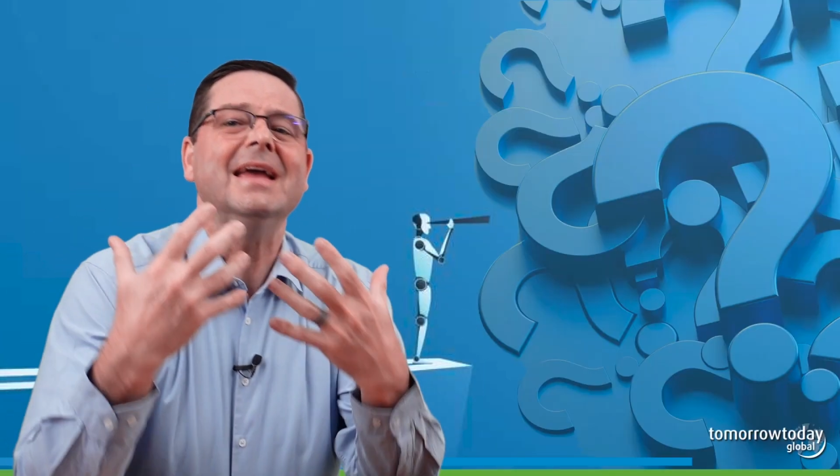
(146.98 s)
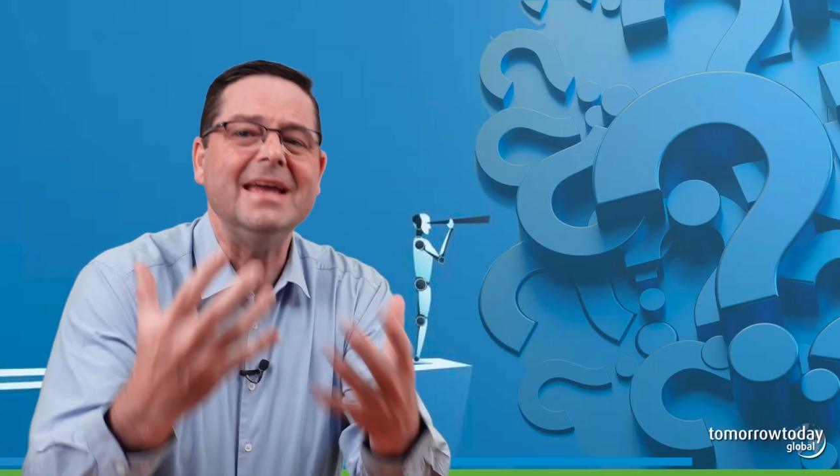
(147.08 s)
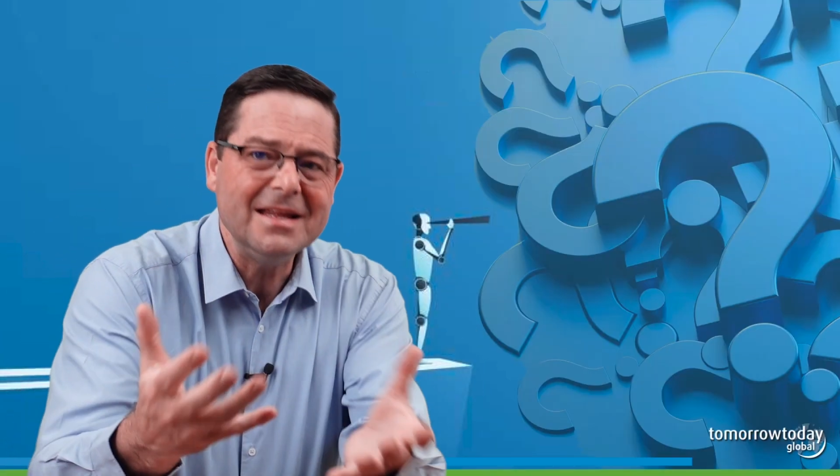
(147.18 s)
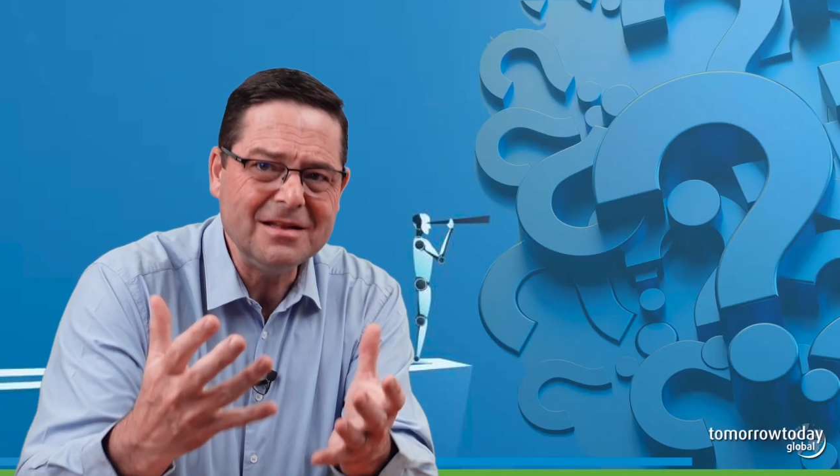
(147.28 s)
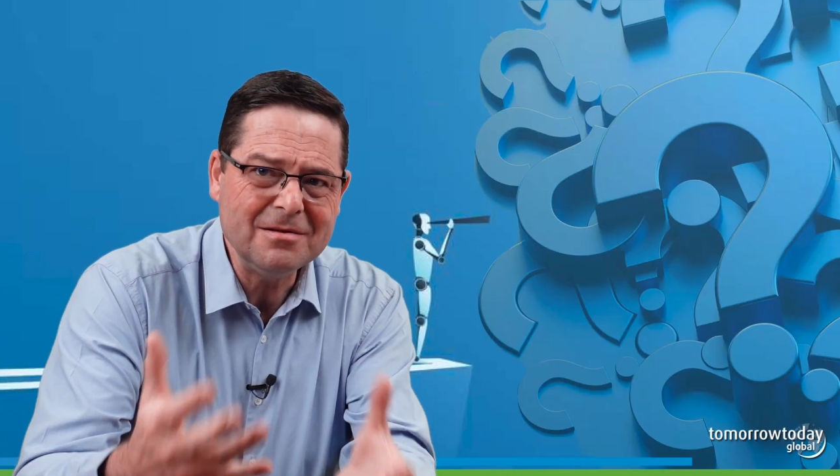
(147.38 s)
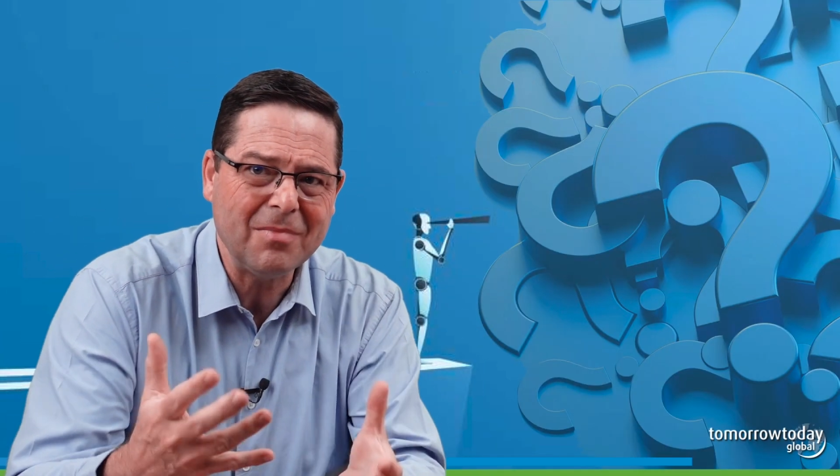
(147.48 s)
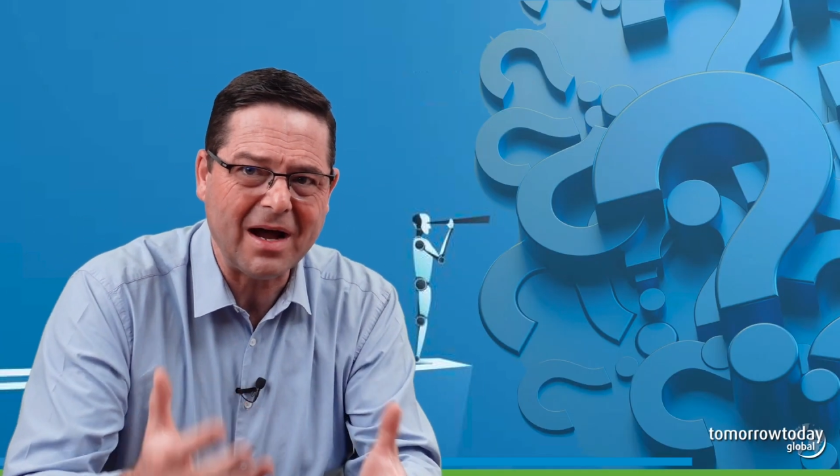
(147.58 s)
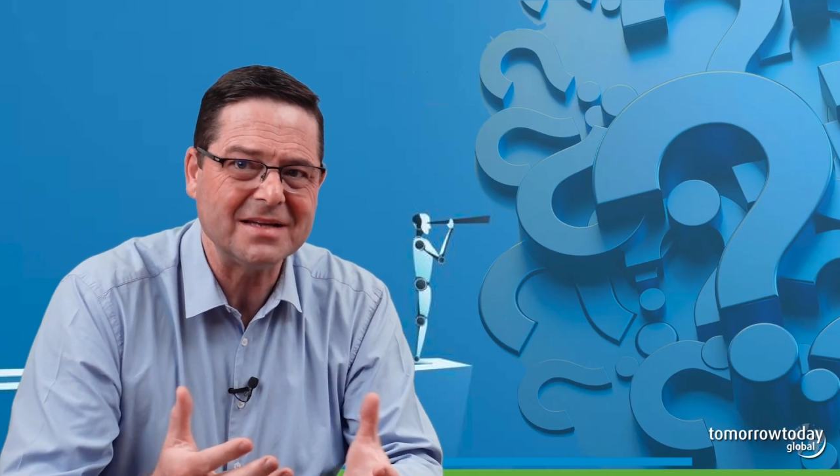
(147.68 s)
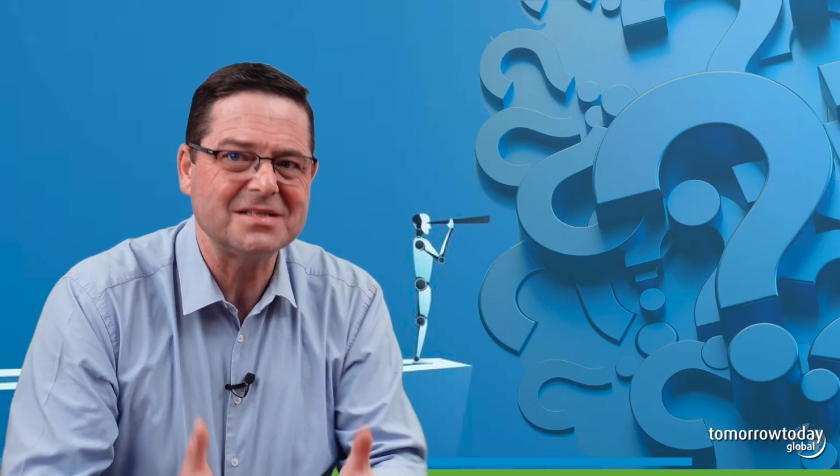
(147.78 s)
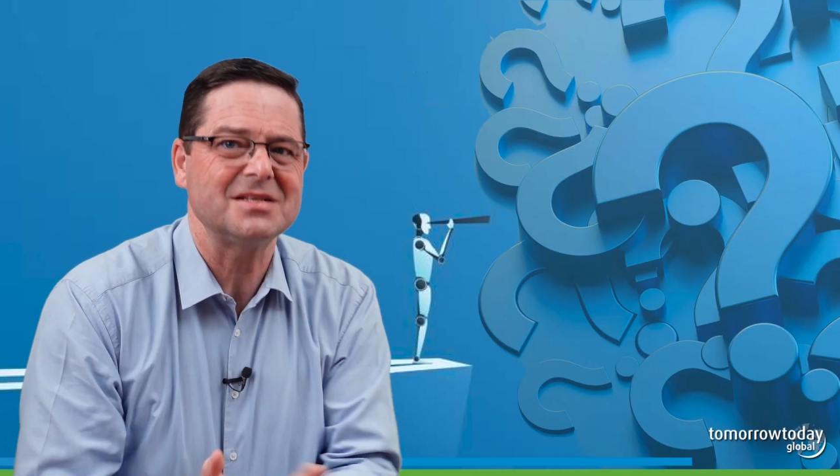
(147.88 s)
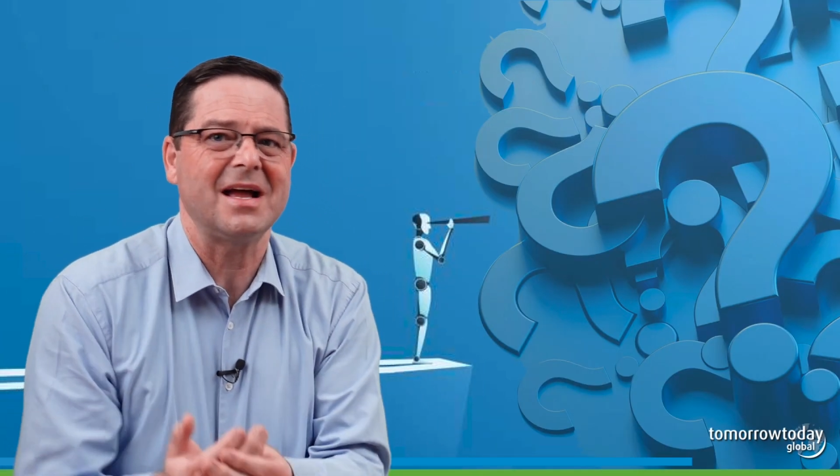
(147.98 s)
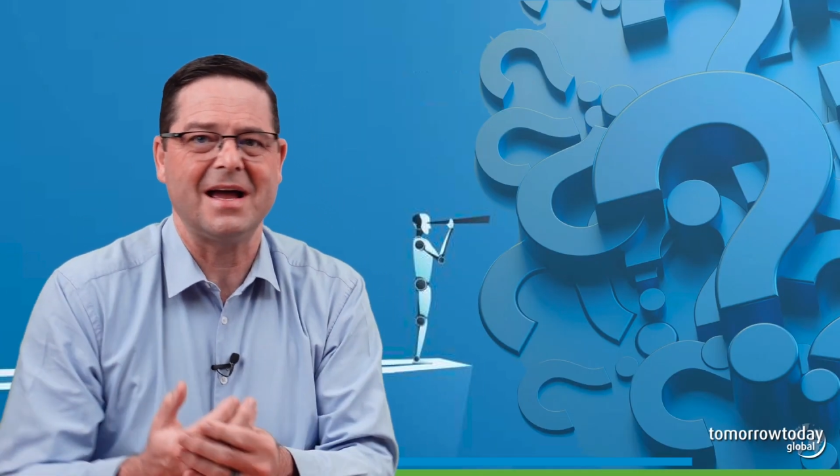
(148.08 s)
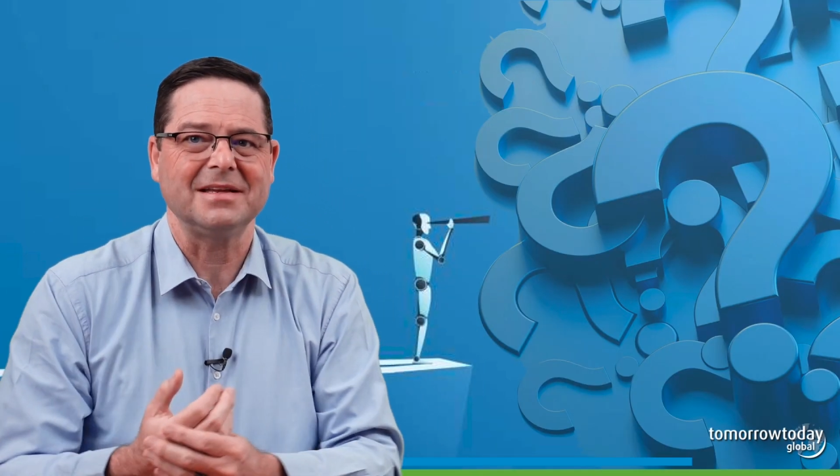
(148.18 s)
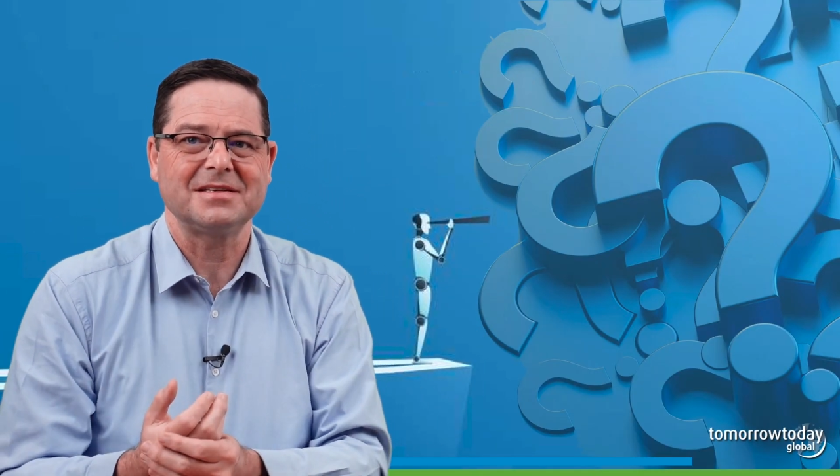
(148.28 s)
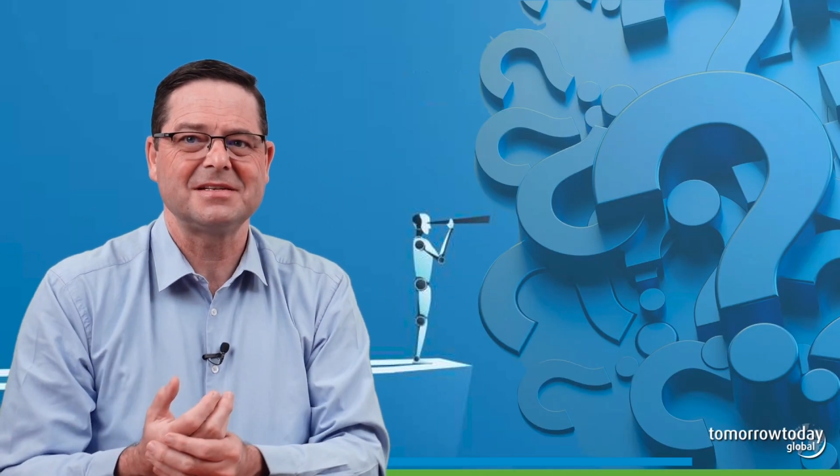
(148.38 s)
in my
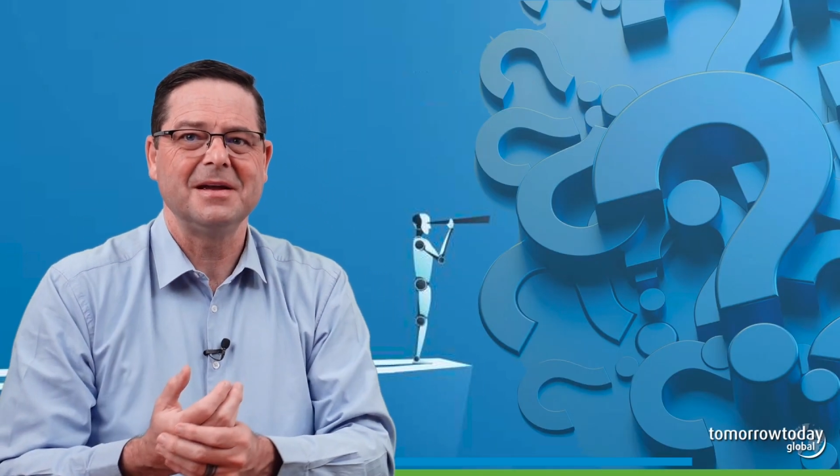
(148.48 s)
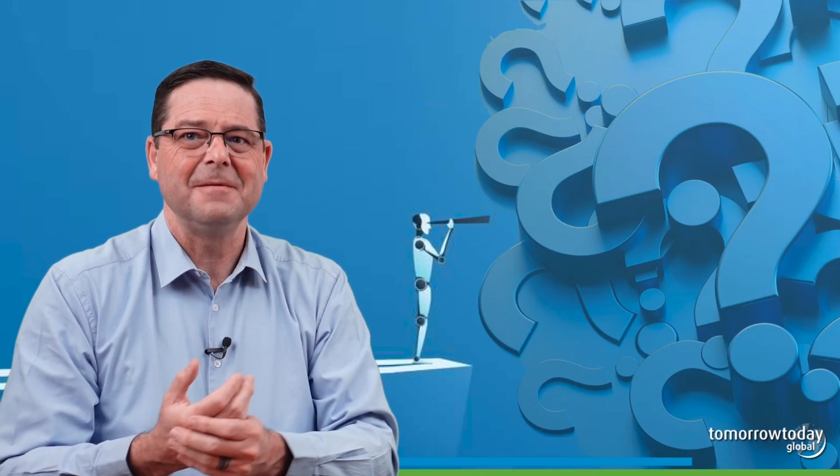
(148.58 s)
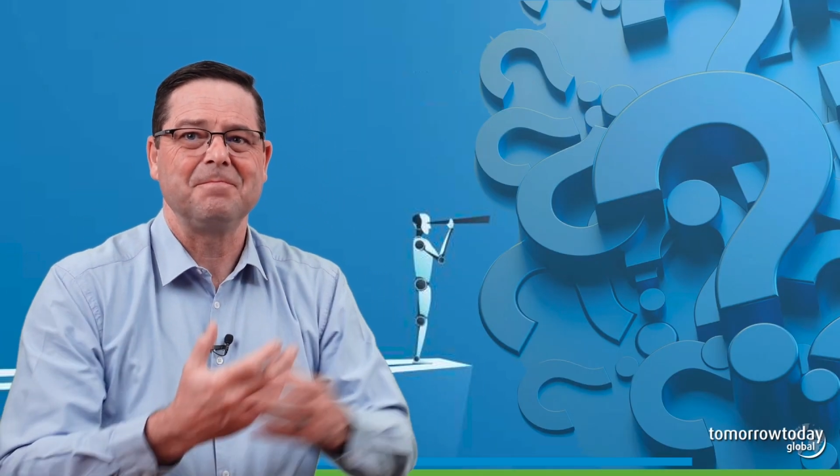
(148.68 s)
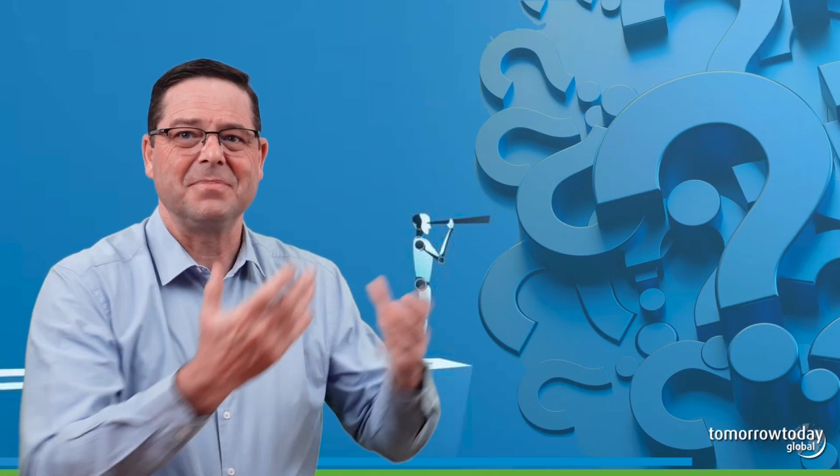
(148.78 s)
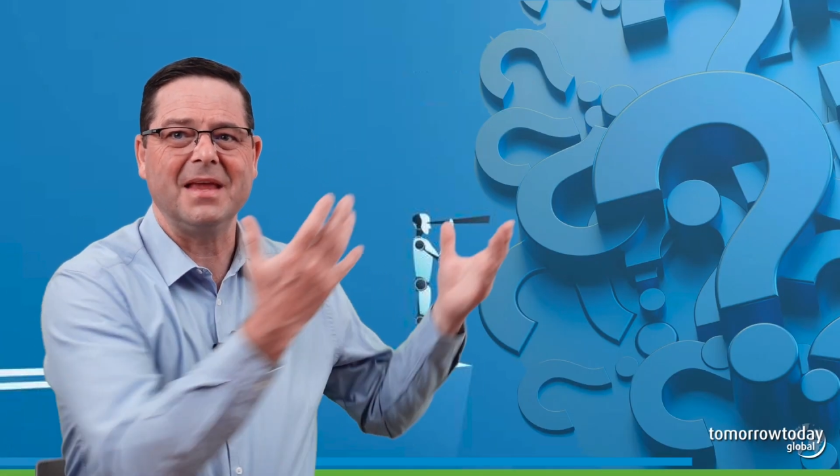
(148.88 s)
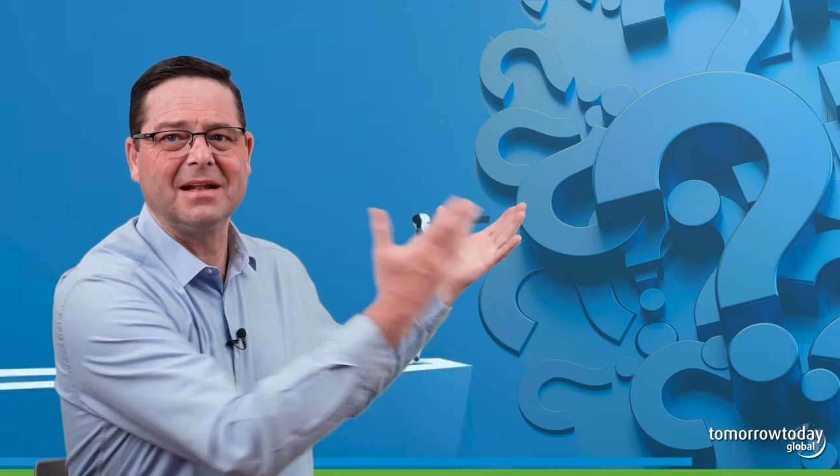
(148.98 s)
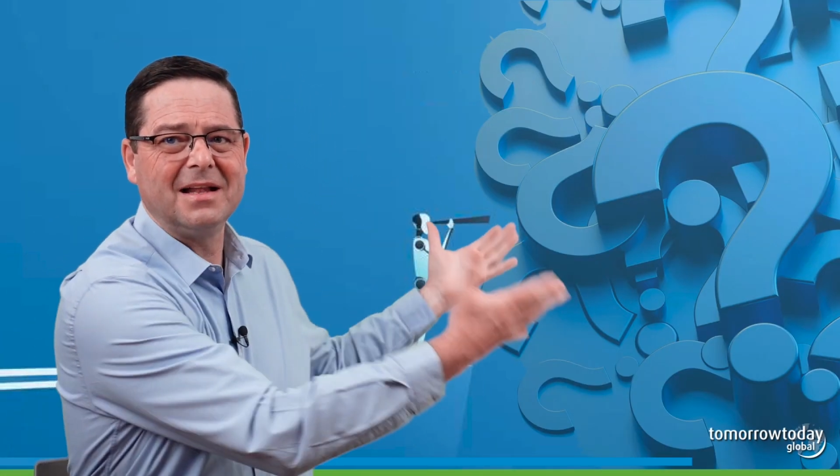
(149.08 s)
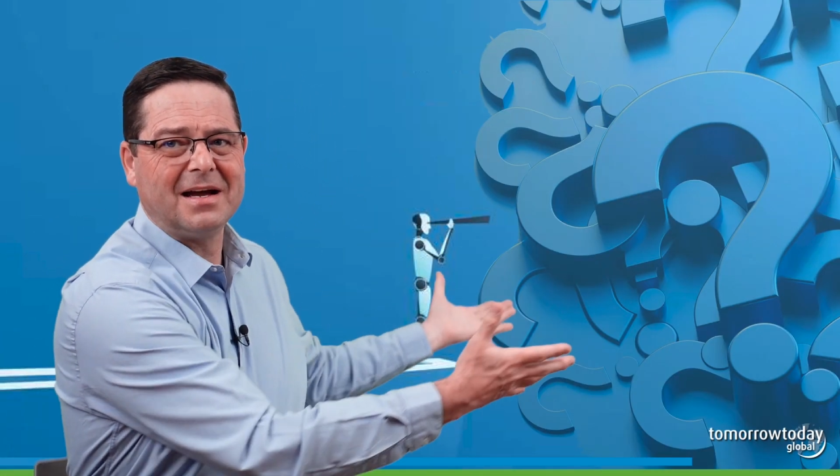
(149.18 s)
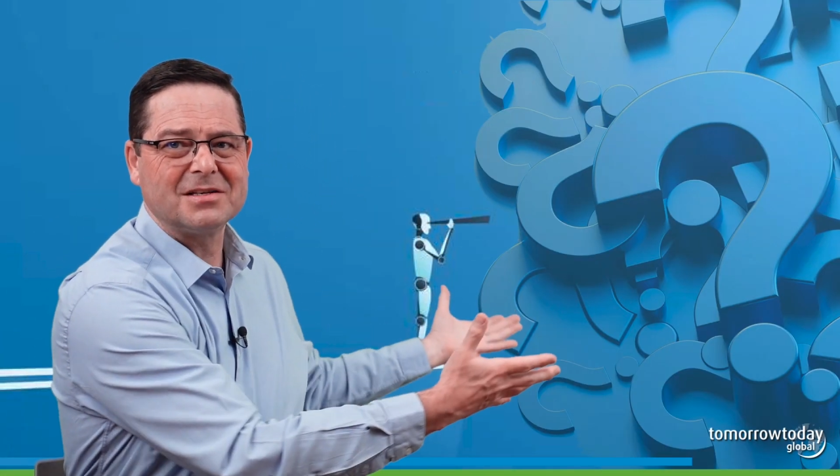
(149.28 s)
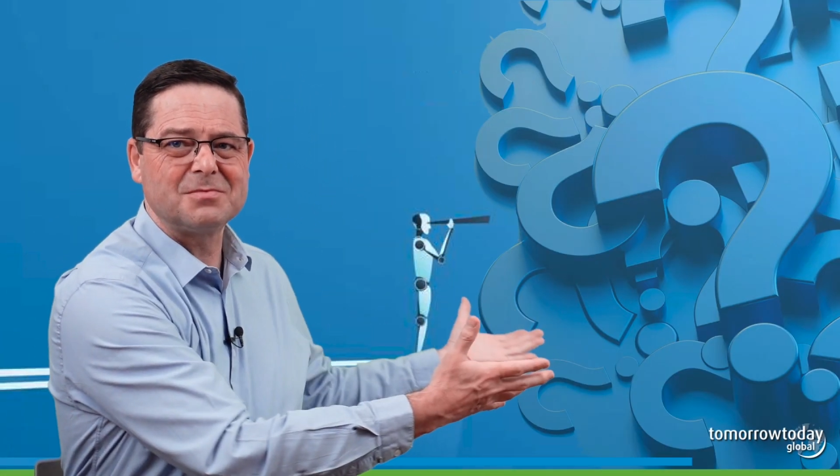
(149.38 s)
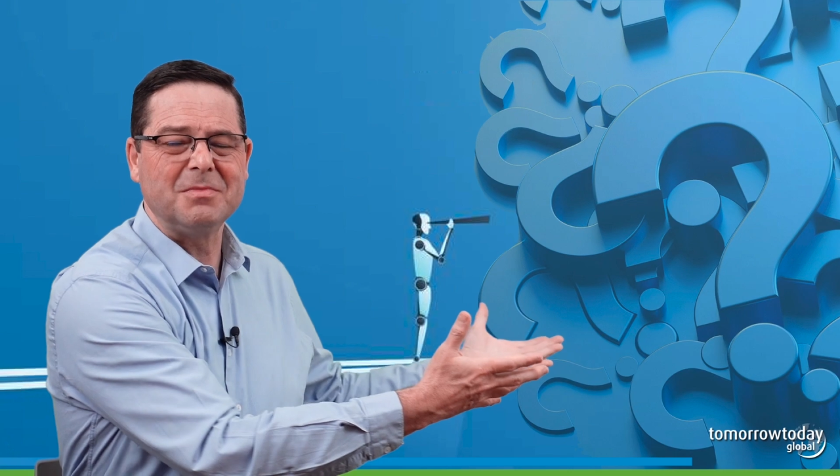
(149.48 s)
slides. And that allows